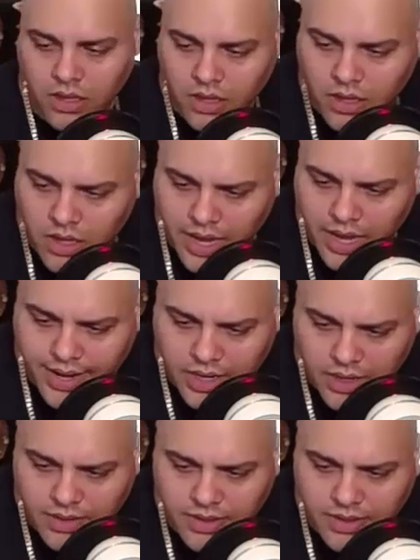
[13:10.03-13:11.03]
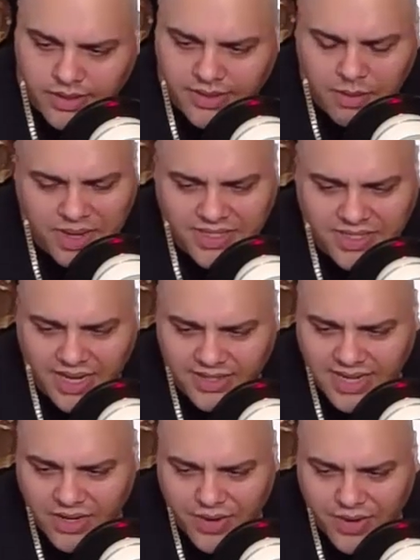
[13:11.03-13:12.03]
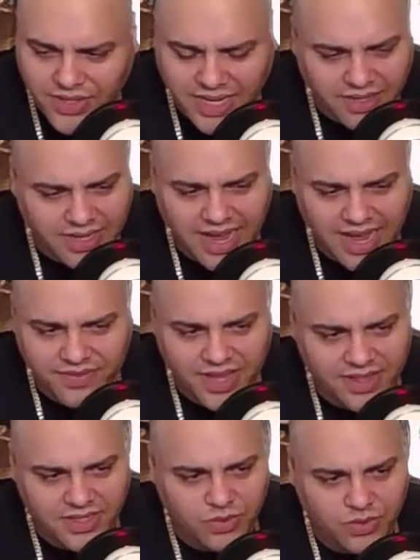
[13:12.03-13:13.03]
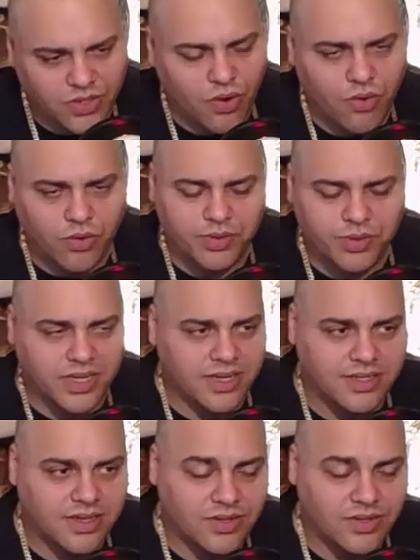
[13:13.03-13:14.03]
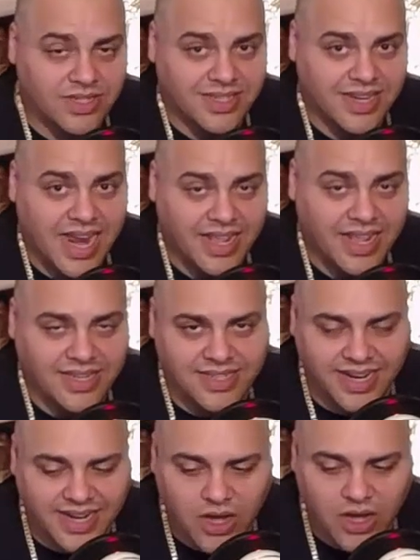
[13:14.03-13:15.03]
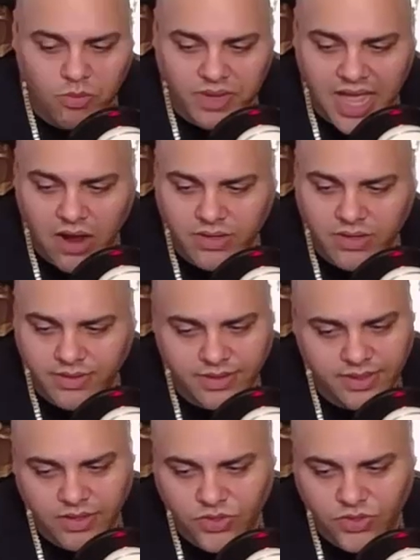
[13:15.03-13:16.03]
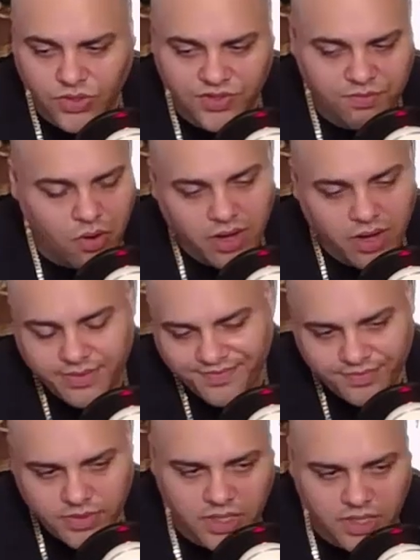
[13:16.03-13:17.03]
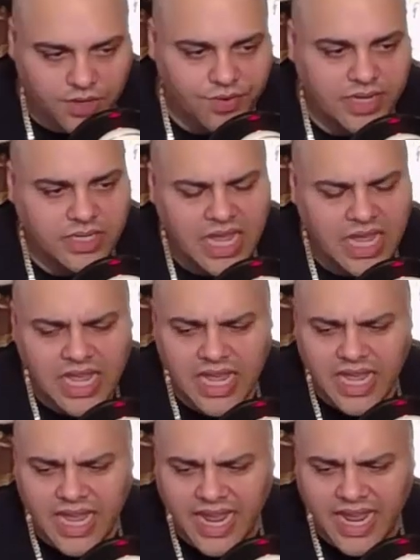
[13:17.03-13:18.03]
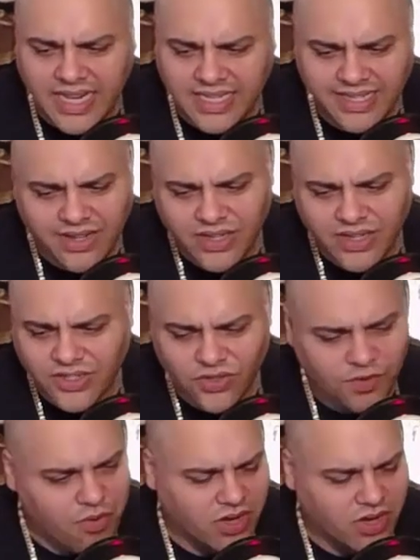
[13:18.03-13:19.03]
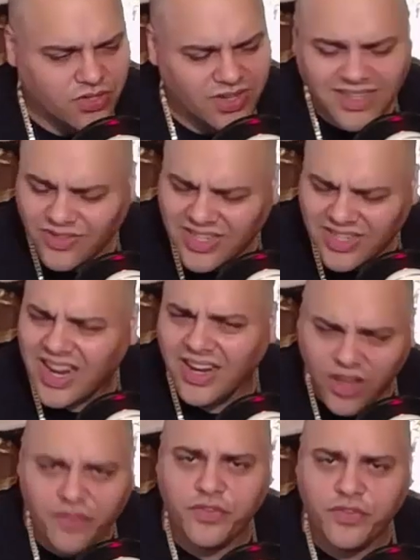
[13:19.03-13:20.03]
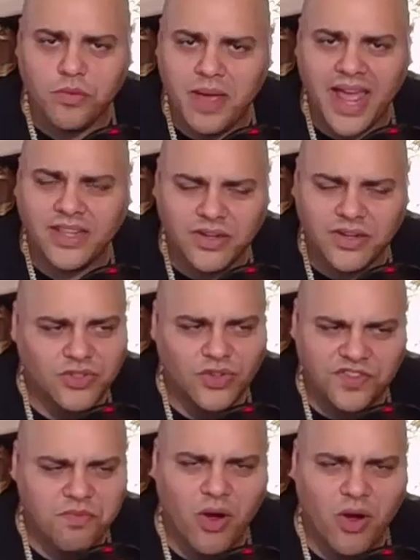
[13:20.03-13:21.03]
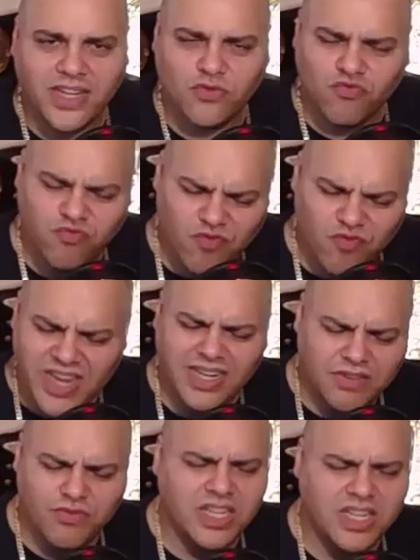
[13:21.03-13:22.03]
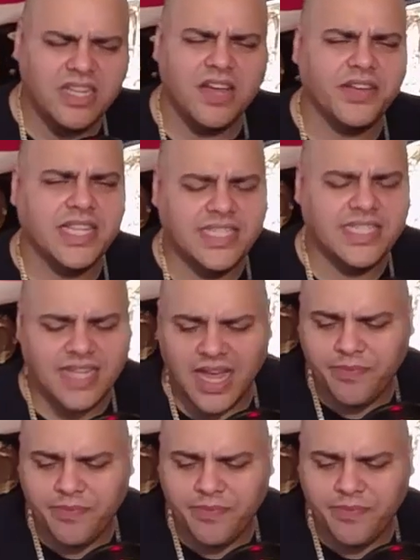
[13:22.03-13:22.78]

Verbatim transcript: And uh, they're basically outside, and Grado's like, look, I have to end this with Laurel because, you know, she's Canadian. It's not going to help me out. And, you know, Joseph Park, he agrees. And, he, you know, he, Joseph Park turned, he goes, and I love you, man. You know, Joseph Park is really, really loving this guy.